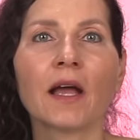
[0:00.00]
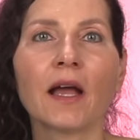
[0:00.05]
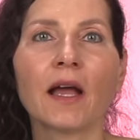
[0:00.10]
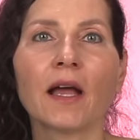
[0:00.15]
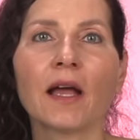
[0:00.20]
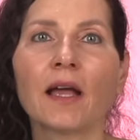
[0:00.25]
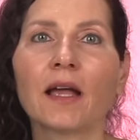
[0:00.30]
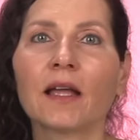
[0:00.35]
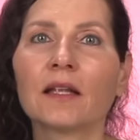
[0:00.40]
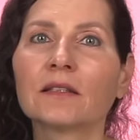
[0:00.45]

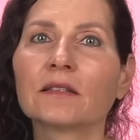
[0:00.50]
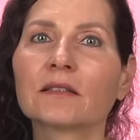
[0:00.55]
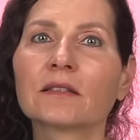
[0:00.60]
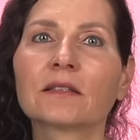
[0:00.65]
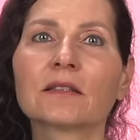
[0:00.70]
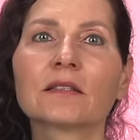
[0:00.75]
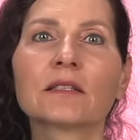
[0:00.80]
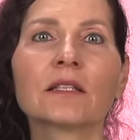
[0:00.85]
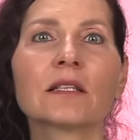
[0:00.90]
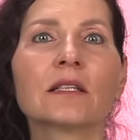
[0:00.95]
And
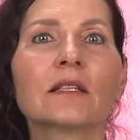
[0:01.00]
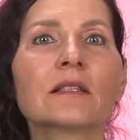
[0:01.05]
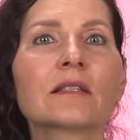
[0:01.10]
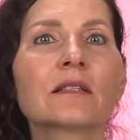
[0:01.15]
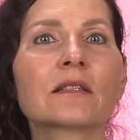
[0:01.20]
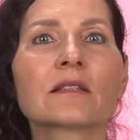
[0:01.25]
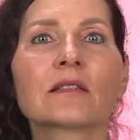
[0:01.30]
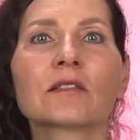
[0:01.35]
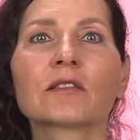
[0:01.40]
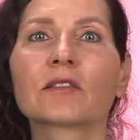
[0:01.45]

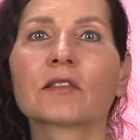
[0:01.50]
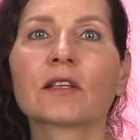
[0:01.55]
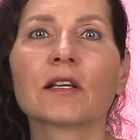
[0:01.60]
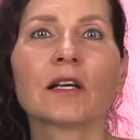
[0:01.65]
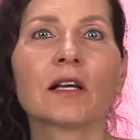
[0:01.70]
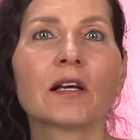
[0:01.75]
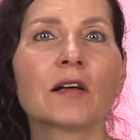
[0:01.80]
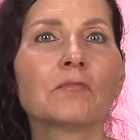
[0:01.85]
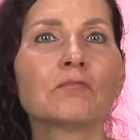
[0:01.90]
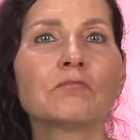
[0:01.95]
this
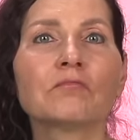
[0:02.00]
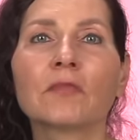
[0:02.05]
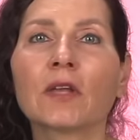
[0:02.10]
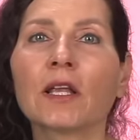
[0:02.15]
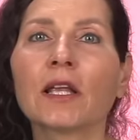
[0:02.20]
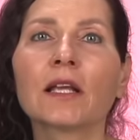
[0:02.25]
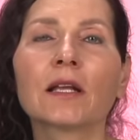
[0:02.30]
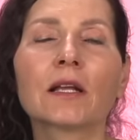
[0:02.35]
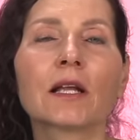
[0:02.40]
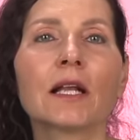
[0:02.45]
um,
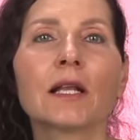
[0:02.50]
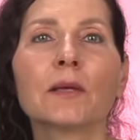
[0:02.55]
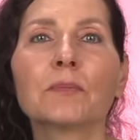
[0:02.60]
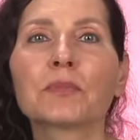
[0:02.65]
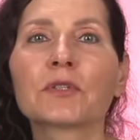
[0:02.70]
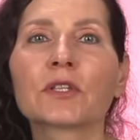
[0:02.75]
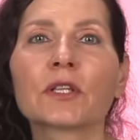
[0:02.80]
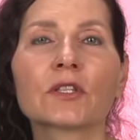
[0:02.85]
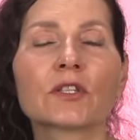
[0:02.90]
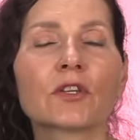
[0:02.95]

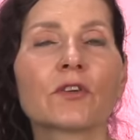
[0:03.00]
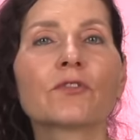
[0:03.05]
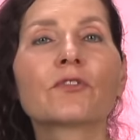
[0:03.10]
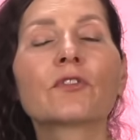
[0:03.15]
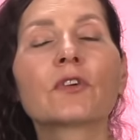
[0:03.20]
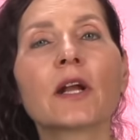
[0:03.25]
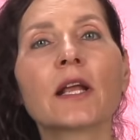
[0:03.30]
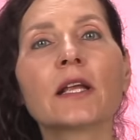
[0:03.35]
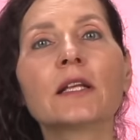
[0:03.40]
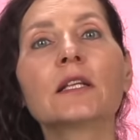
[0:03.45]
eclipse is of
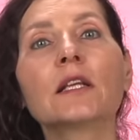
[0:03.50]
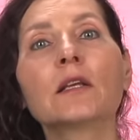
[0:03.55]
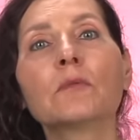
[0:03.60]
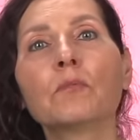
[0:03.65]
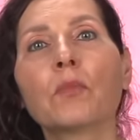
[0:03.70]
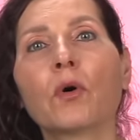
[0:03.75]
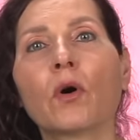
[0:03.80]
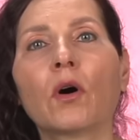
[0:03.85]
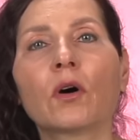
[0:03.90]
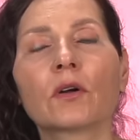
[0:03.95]
great
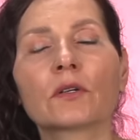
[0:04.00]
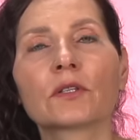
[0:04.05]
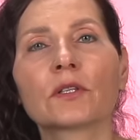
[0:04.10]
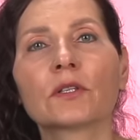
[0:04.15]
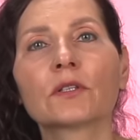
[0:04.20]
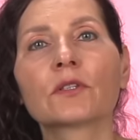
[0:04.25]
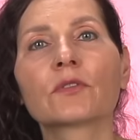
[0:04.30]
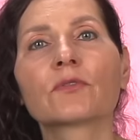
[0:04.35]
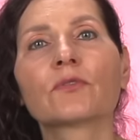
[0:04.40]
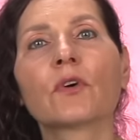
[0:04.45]

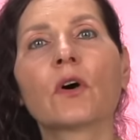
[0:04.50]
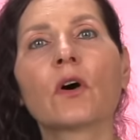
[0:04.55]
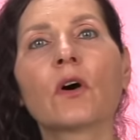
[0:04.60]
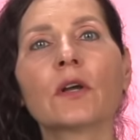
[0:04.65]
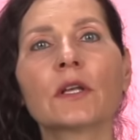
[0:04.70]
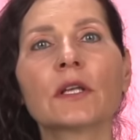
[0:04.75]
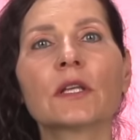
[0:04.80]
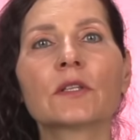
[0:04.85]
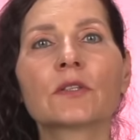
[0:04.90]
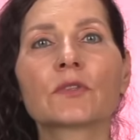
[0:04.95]
importance
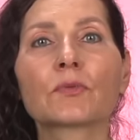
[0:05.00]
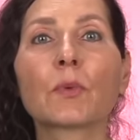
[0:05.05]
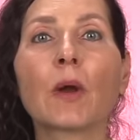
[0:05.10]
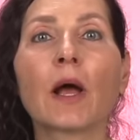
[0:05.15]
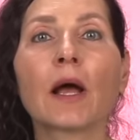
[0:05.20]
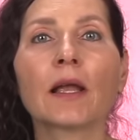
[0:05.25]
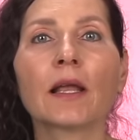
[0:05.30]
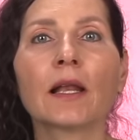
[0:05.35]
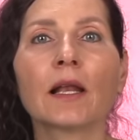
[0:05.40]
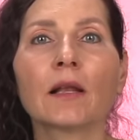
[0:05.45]
for
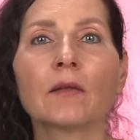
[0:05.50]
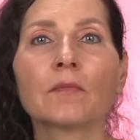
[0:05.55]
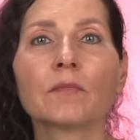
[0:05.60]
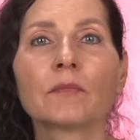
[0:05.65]
Israel.